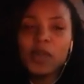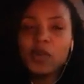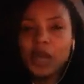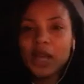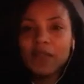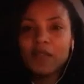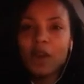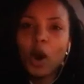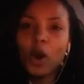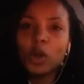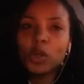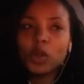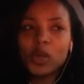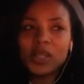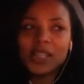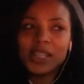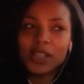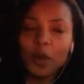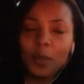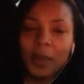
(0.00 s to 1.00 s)
You can't even hold
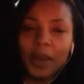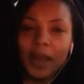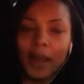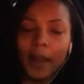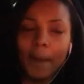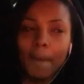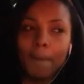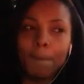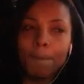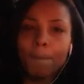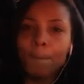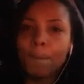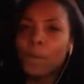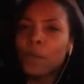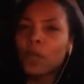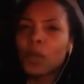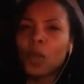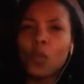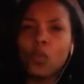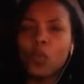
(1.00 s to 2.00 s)
on to no man.
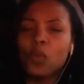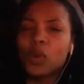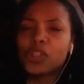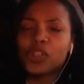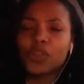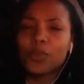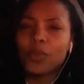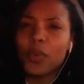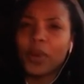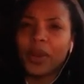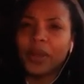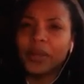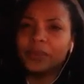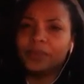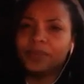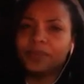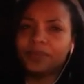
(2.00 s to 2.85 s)
What's your point?